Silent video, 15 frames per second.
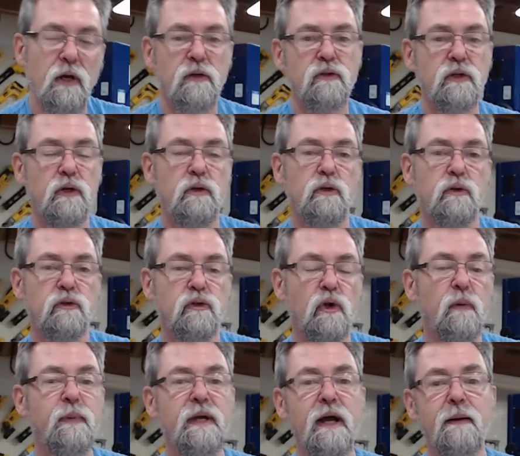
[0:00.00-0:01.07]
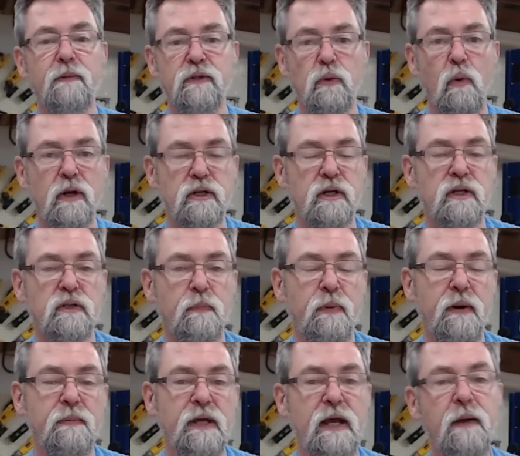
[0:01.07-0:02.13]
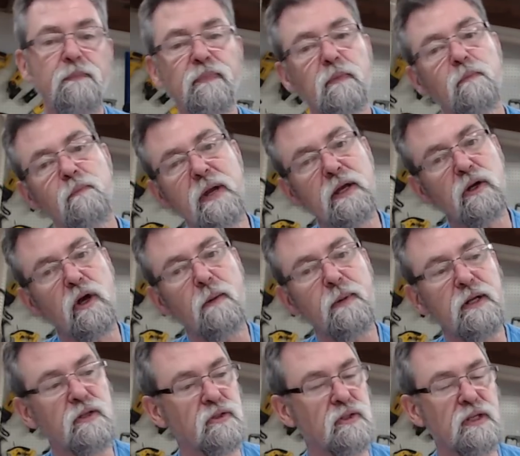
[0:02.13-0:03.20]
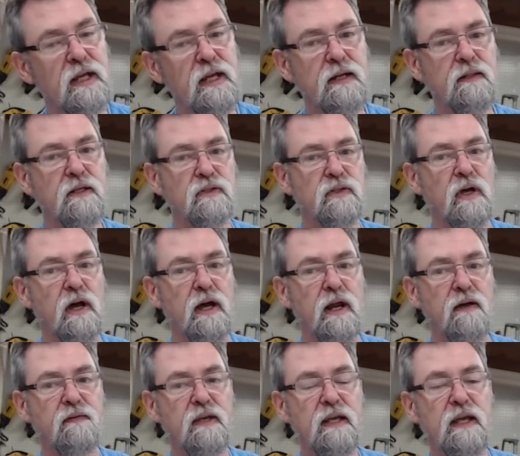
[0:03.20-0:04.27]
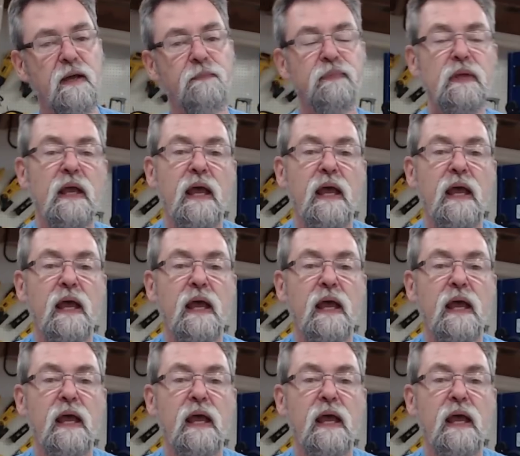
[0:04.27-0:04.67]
So you'll still be able to watch it as a premiere, make comments in the side over here,